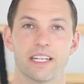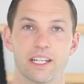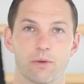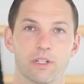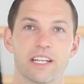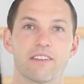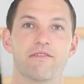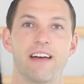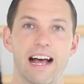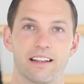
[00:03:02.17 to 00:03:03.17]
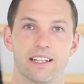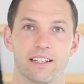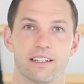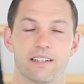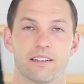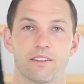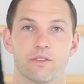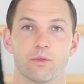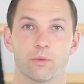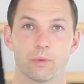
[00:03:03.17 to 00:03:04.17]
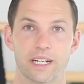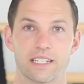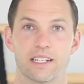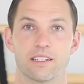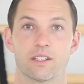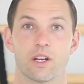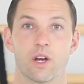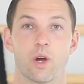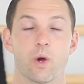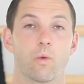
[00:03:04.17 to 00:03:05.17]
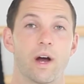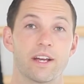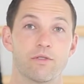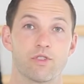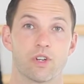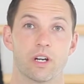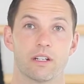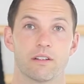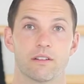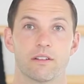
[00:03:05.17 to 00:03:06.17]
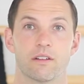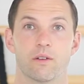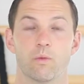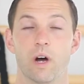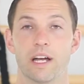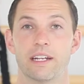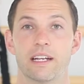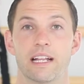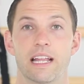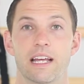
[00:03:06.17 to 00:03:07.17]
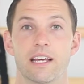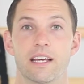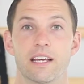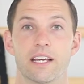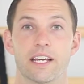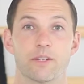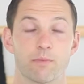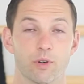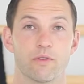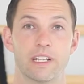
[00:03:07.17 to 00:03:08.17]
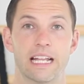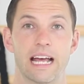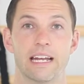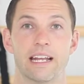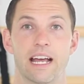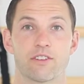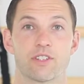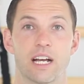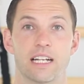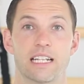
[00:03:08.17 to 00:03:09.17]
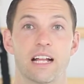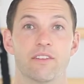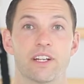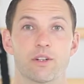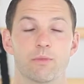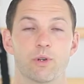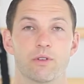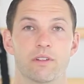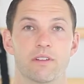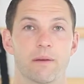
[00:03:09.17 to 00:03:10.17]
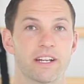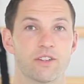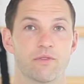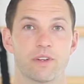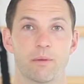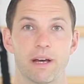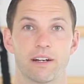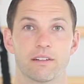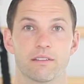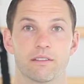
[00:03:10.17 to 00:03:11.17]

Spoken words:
equally valid reasons why you should. One, it's proven that exercise elevates your mood. It makes you feel better.